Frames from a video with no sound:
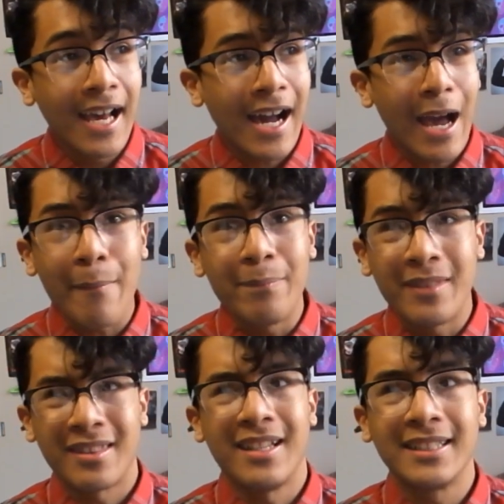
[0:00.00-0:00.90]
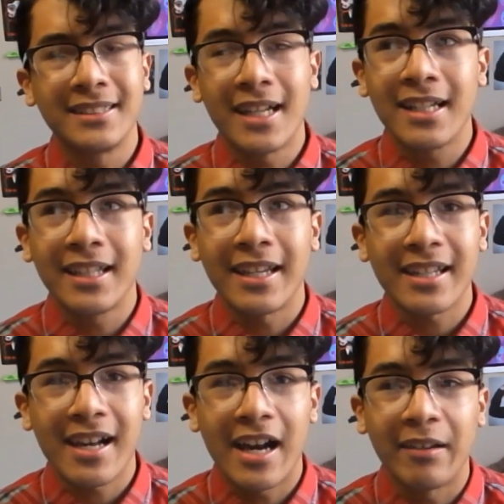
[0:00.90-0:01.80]
it's not
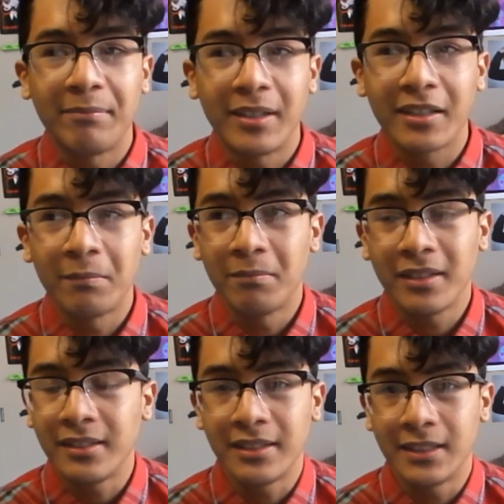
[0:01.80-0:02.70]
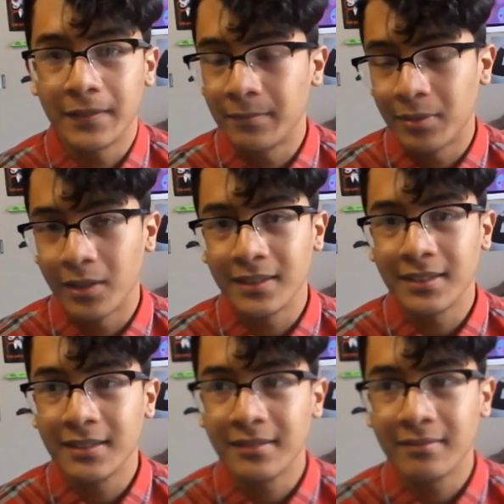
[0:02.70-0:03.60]
like I'm a completely different
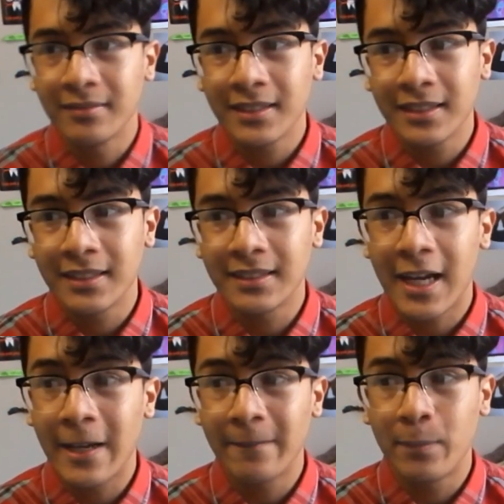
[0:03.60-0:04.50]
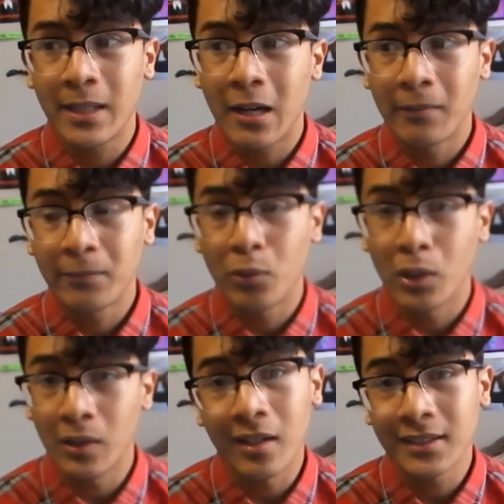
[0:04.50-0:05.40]
person, because I've been out for a
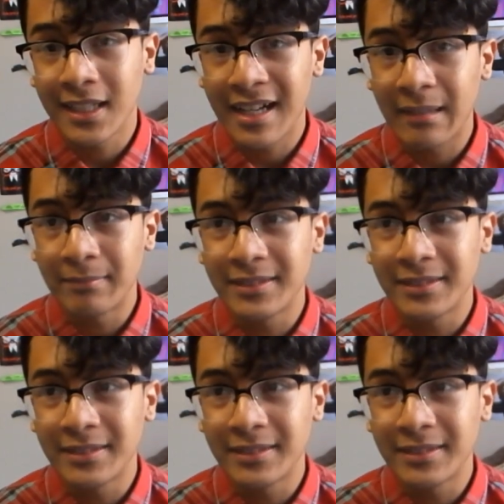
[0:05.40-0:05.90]
long time.